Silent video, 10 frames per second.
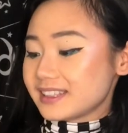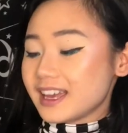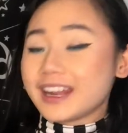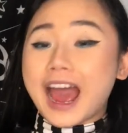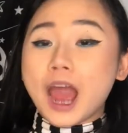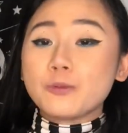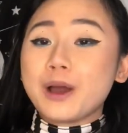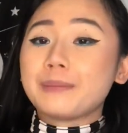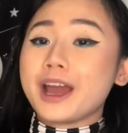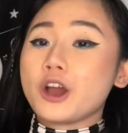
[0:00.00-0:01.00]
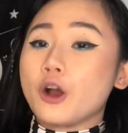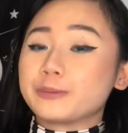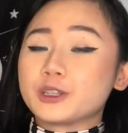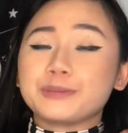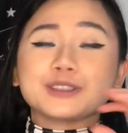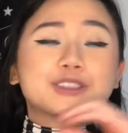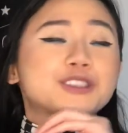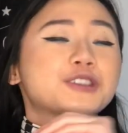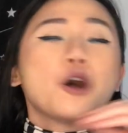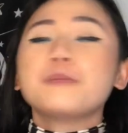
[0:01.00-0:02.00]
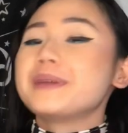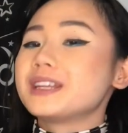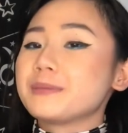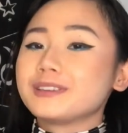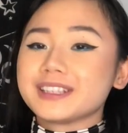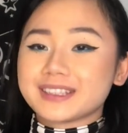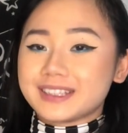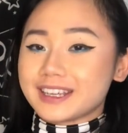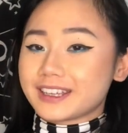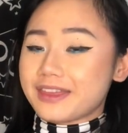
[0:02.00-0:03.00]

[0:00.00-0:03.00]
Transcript: said, I want my home to be so minimalistic